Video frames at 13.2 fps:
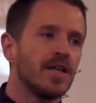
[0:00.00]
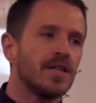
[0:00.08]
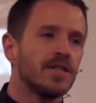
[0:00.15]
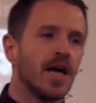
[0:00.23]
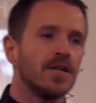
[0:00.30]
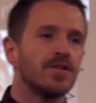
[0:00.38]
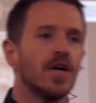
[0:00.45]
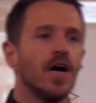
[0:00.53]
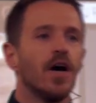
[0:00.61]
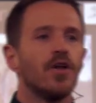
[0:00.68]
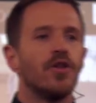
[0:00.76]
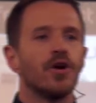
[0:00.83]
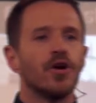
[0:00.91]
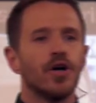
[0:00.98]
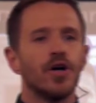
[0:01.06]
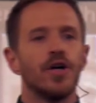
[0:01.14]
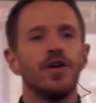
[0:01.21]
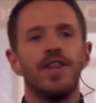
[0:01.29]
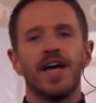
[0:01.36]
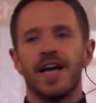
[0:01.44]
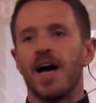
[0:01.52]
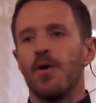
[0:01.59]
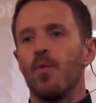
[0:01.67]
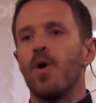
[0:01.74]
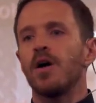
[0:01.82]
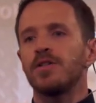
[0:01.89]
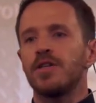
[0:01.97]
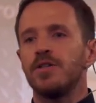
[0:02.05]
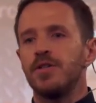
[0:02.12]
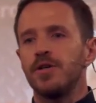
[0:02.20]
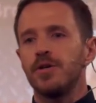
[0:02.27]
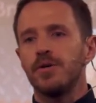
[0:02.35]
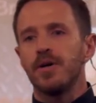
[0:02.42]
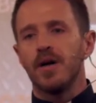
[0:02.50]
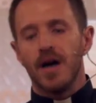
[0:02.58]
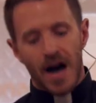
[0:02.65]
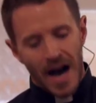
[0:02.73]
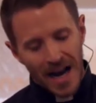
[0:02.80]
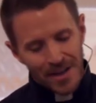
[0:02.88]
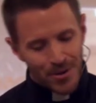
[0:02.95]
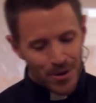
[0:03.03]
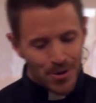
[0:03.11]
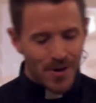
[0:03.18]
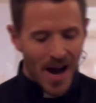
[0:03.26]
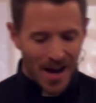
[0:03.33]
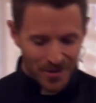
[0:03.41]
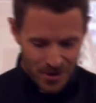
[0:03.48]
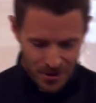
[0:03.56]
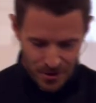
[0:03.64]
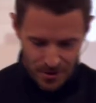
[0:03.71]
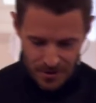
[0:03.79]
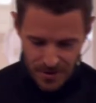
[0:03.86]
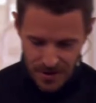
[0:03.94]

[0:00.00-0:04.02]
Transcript: He says, The good that I want to do, I do not do,